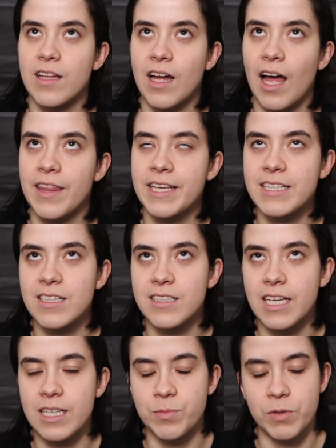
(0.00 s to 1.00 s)
I think
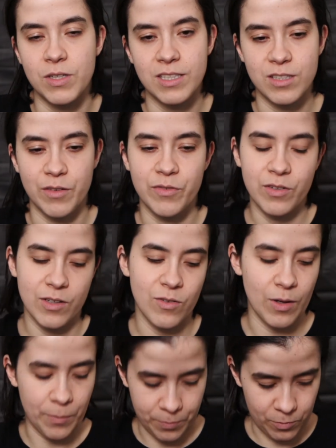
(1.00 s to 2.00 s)
this experience of
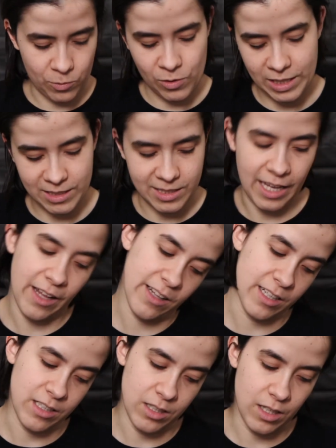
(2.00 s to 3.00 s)

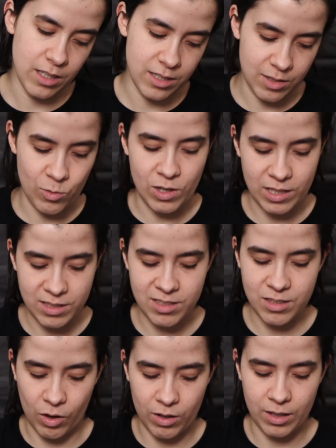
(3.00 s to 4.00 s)
reinstalling
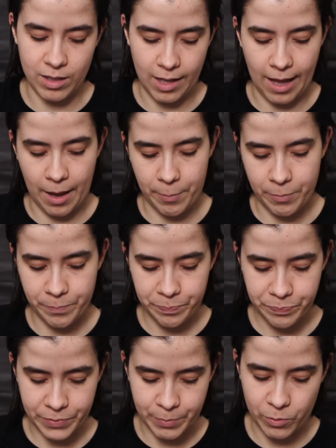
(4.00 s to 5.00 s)
the app,
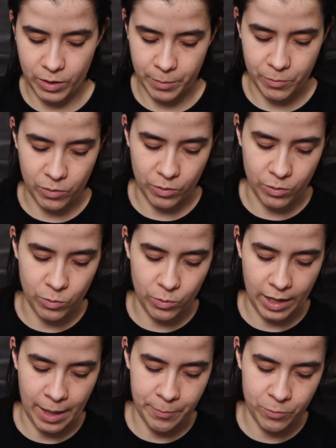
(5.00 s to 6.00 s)
the Pokemon
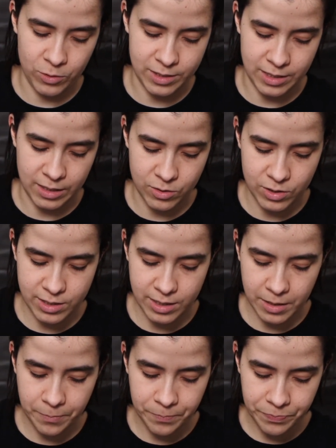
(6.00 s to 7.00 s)
Go app, was
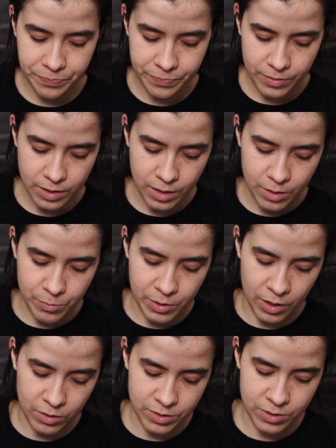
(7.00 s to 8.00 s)
interesting,
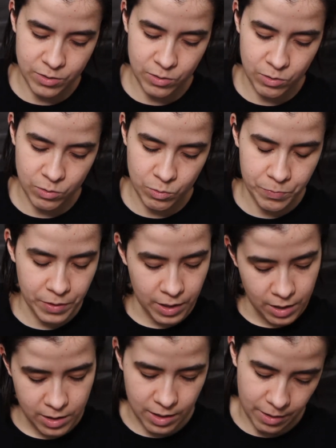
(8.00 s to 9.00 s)
but also
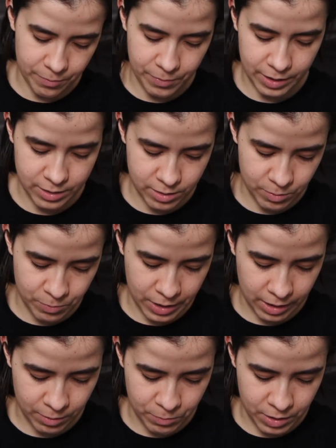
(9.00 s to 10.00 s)

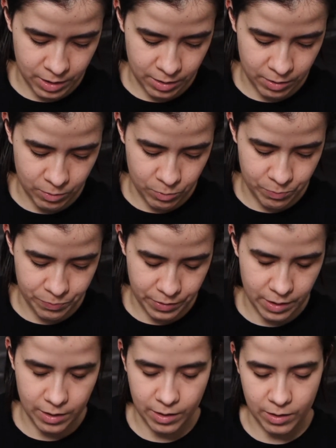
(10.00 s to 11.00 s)
made me
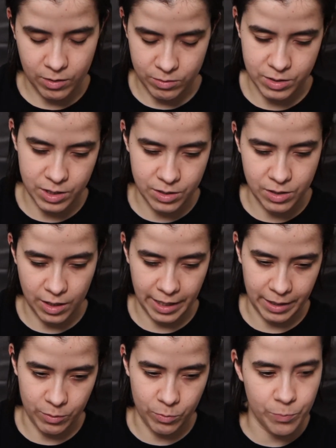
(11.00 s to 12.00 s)
consider
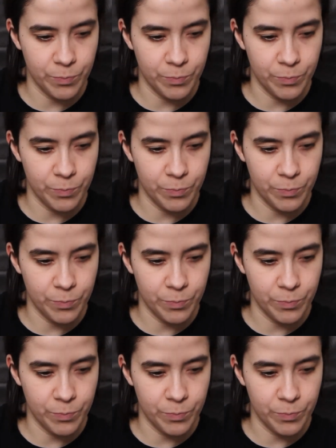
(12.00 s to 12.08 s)
like